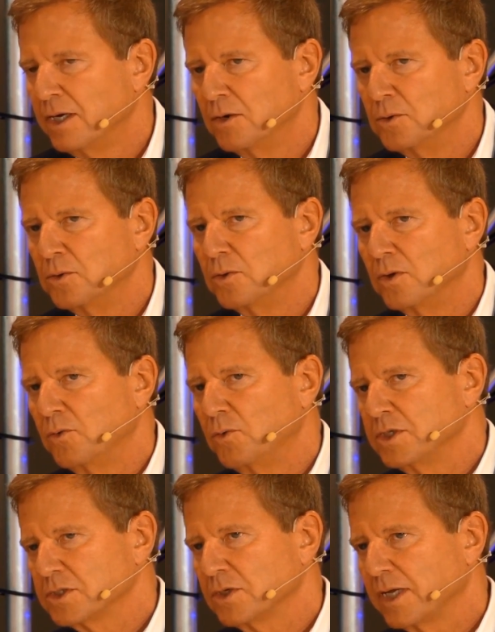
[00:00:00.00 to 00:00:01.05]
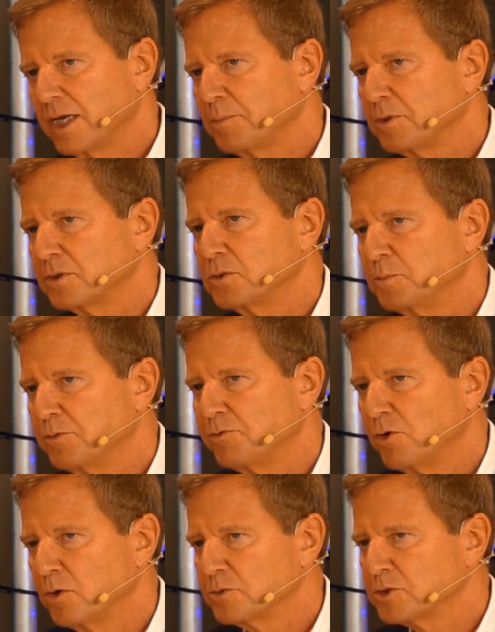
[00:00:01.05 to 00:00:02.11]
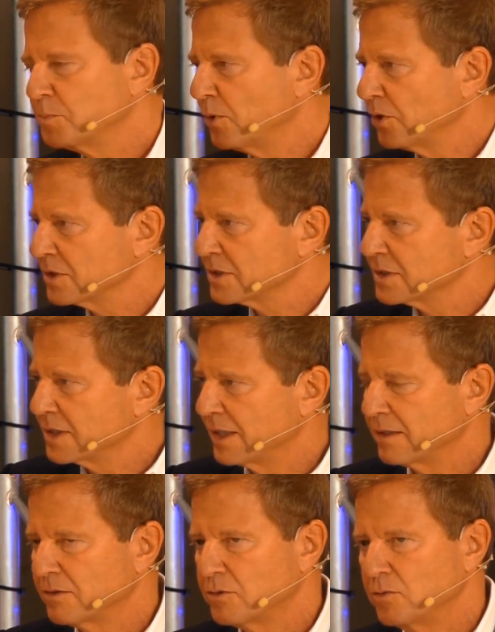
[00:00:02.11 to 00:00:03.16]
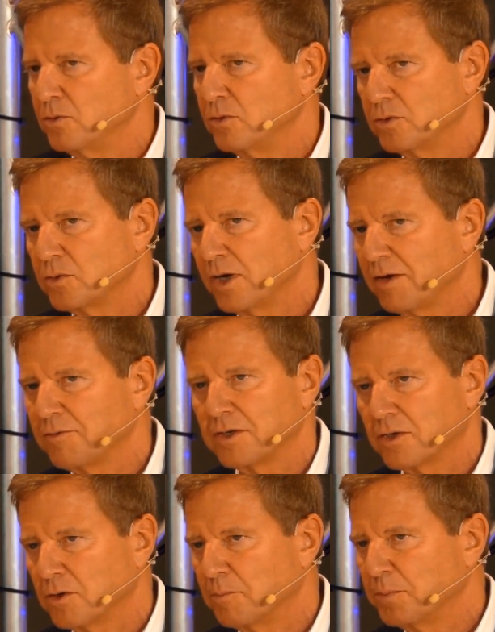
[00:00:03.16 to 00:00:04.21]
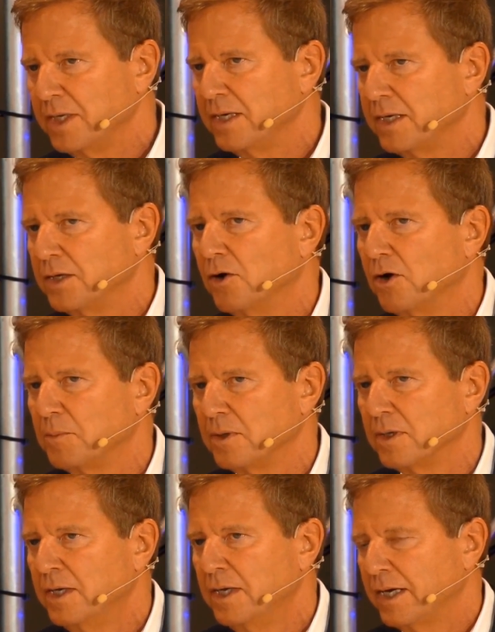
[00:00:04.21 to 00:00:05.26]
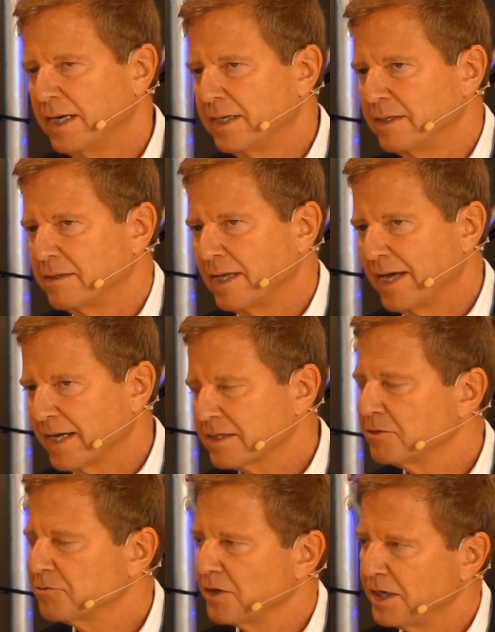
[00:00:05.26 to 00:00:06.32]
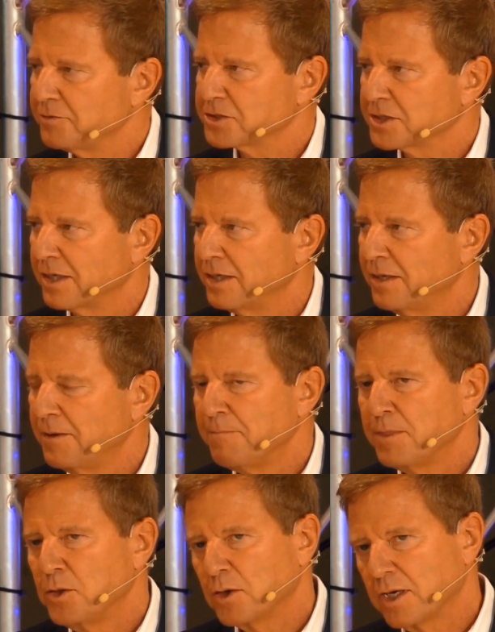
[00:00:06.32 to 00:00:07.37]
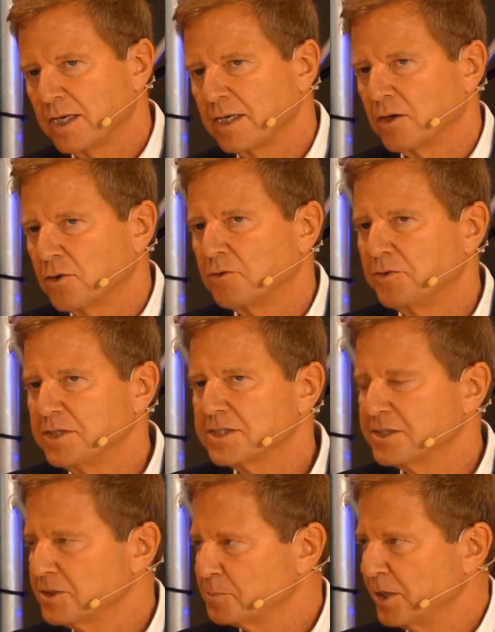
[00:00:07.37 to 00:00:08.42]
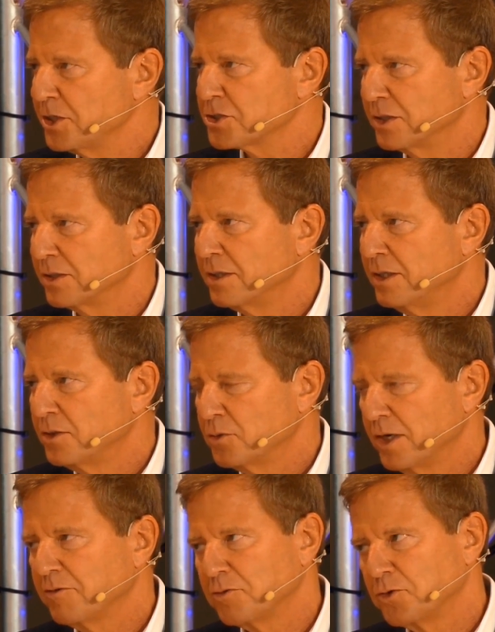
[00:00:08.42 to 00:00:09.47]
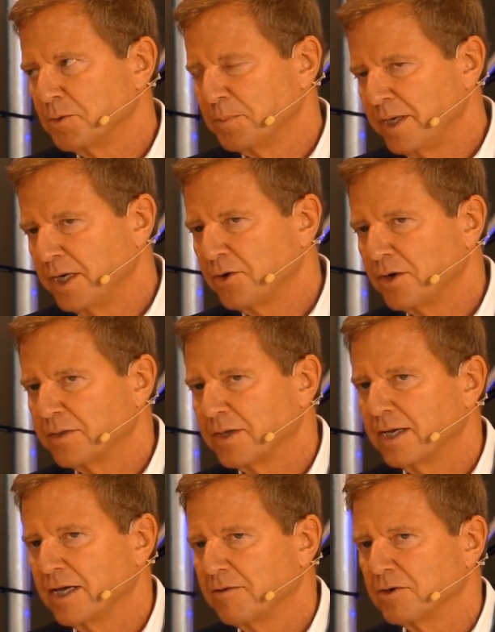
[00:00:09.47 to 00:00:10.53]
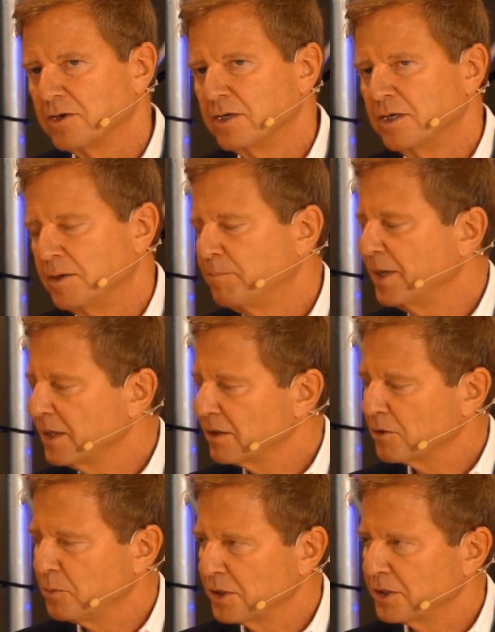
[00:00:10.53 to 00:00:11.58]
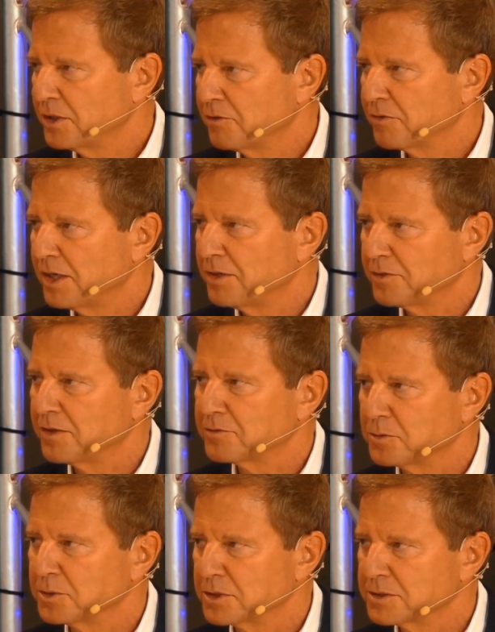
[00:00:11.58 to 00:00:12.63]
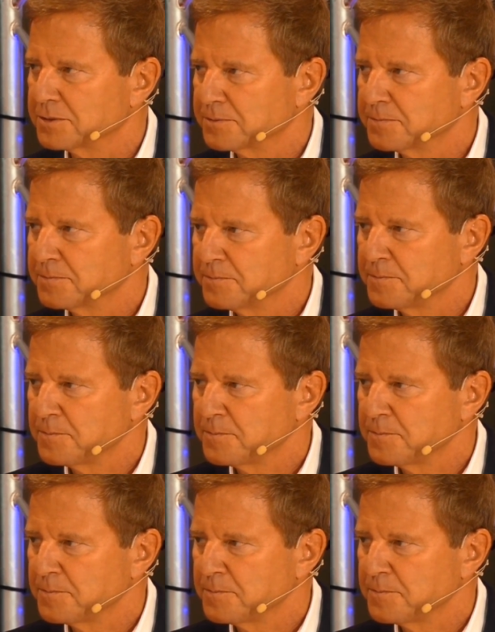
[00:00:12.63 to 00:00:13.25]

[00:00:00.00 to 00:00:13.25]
who who is not able to perform sports and to to have a completely normal and active lifestyle, you can convince this patient to have a repair and then have a better quality of life afterwards. Right.